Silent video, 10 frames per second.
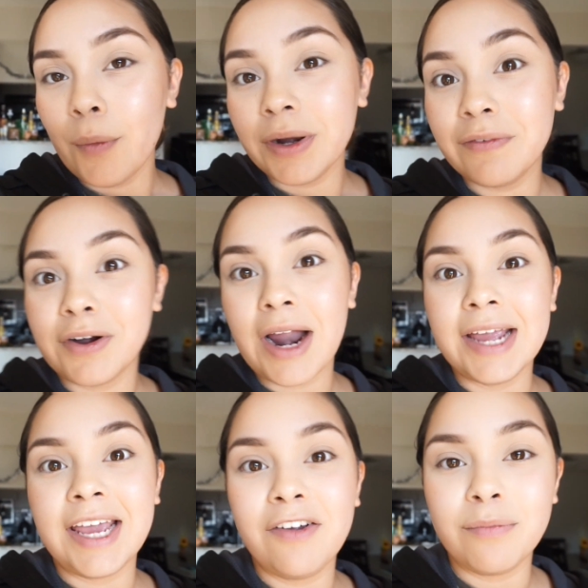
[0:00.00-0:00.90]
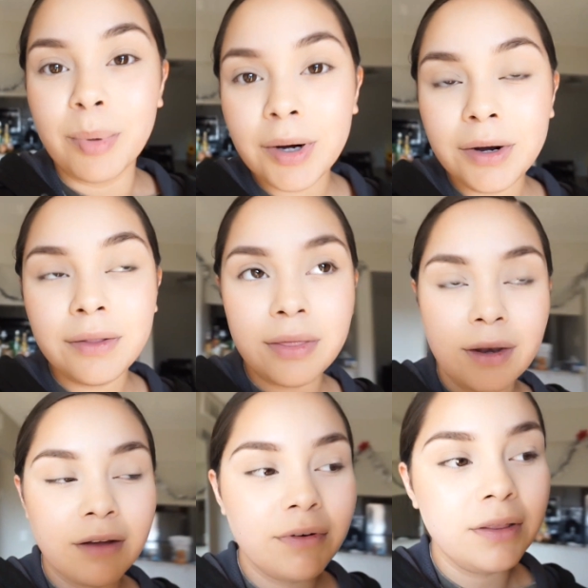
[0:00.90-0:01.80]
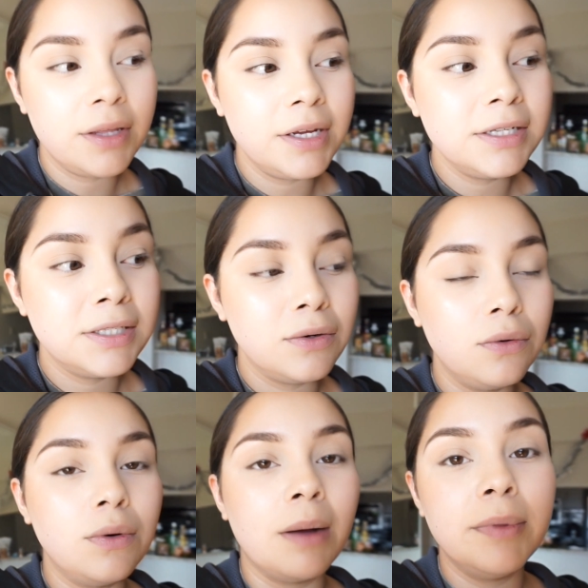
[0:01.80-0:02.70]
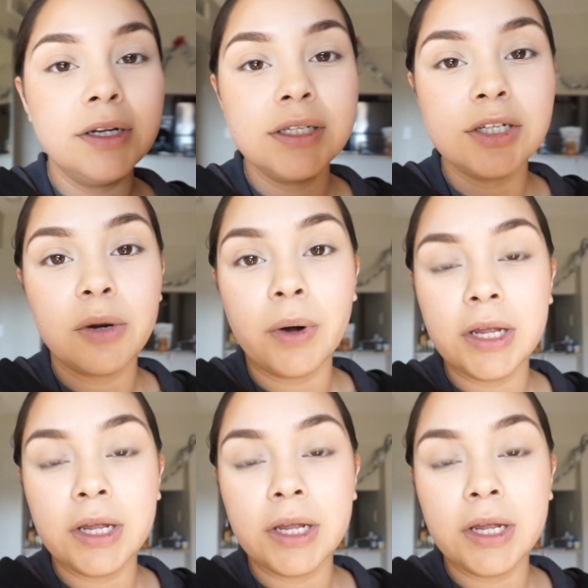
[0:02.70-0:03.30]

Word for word: whenever I gave birth and everything. So I'm gonna start